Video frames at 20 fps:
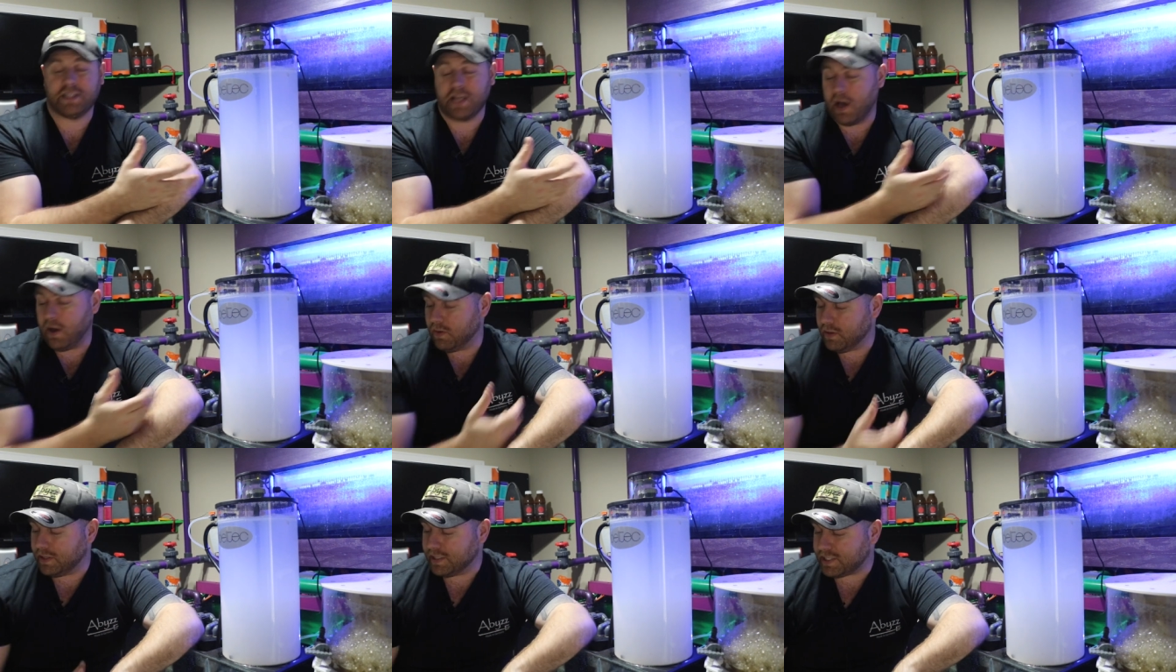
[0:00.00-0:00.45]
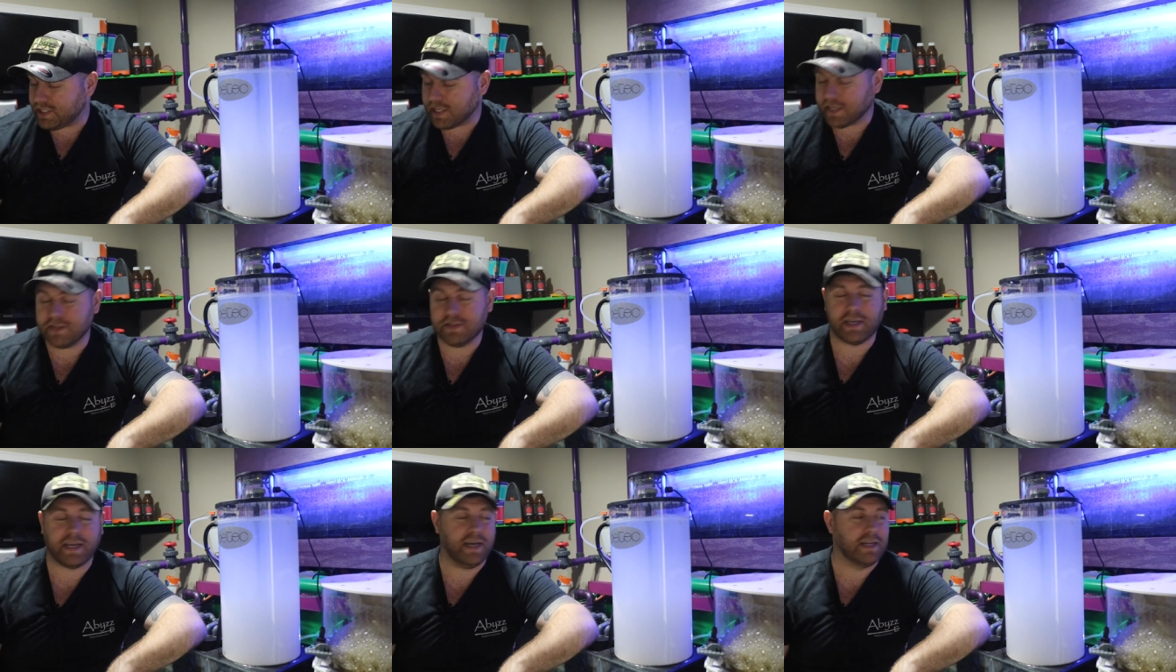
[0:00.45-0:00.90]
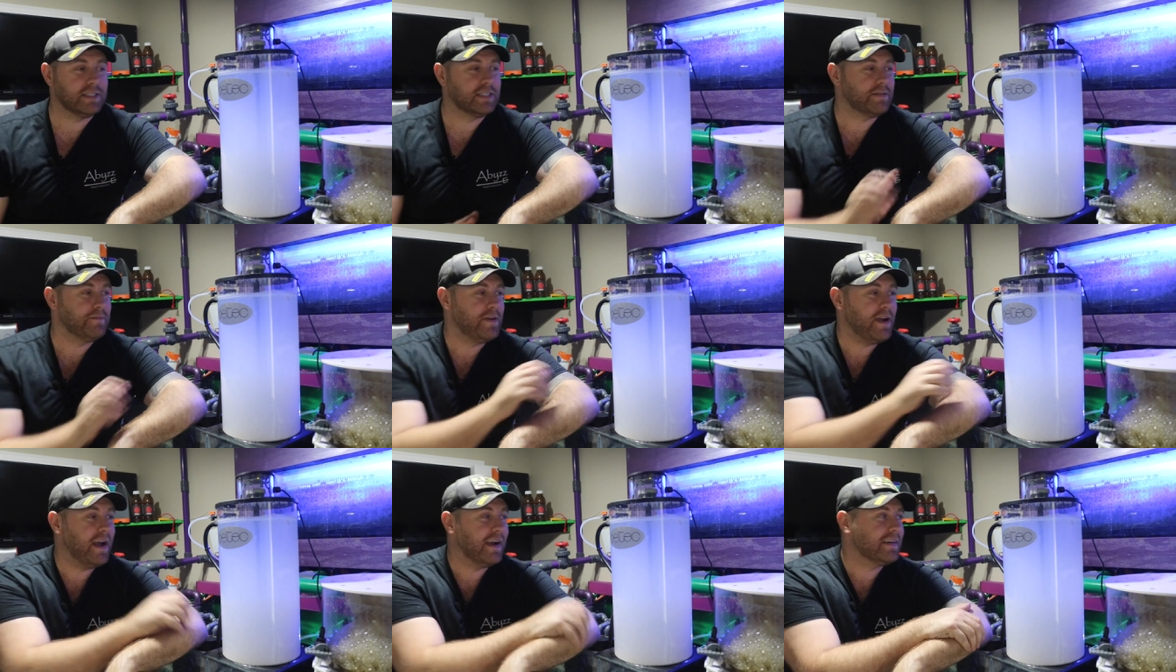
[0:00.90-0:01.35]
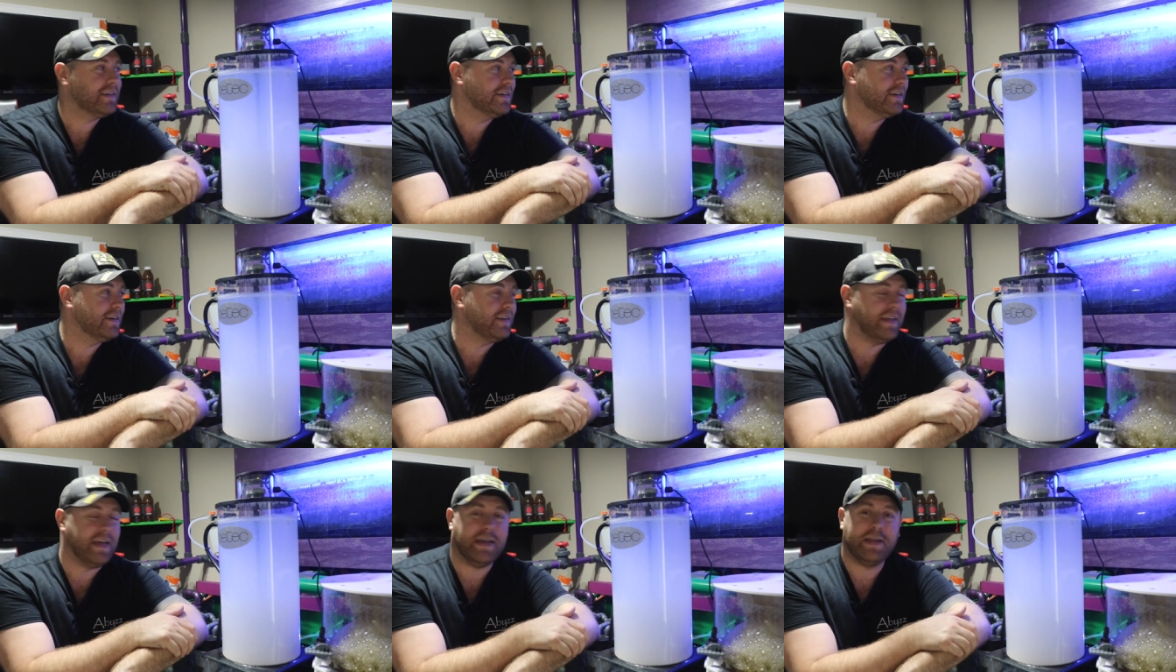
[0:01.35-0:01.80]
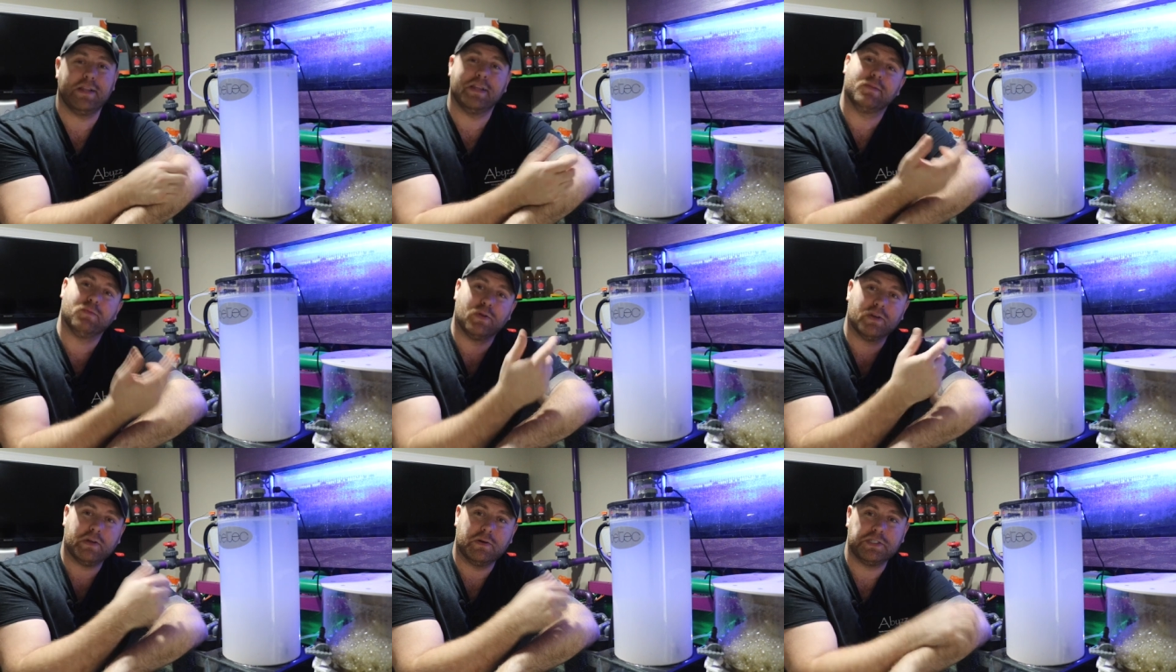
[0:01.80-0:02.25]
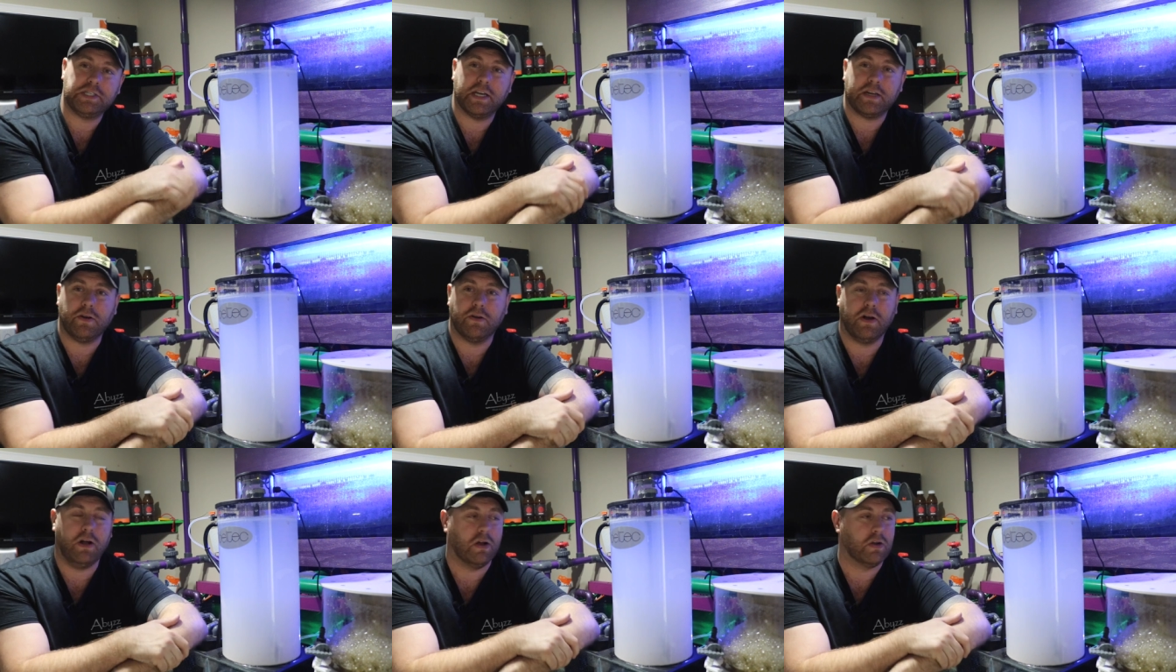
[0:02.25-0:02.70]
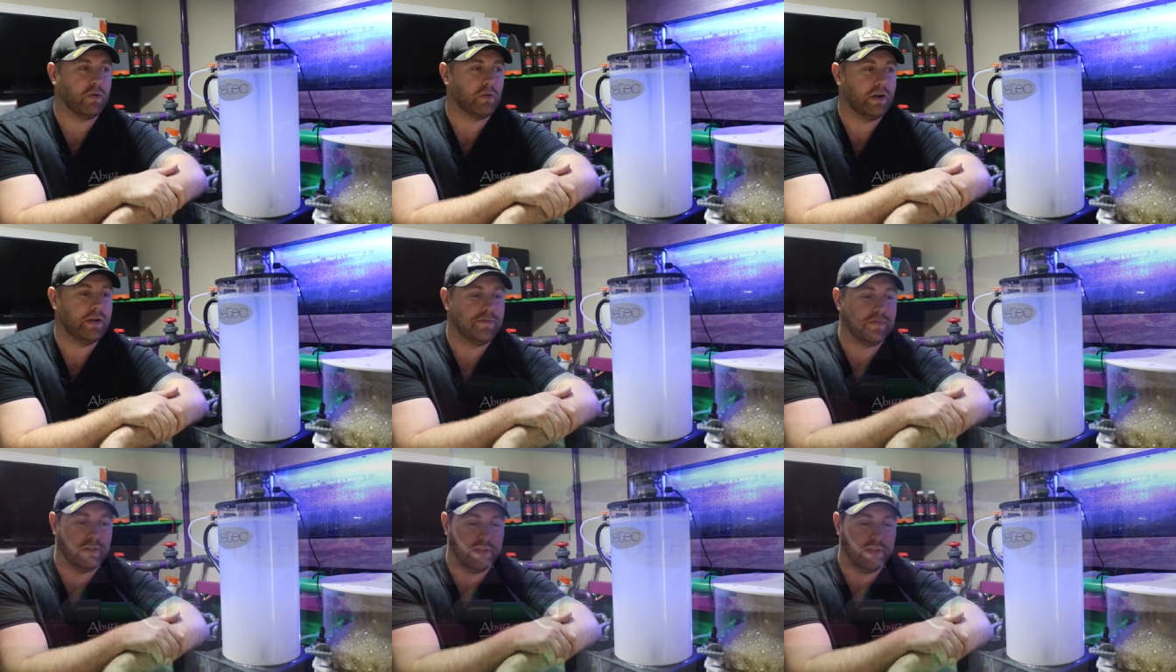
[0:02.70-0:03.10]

out. Let's check out the calcium reactor, and then we'll go check out Hulk Reef a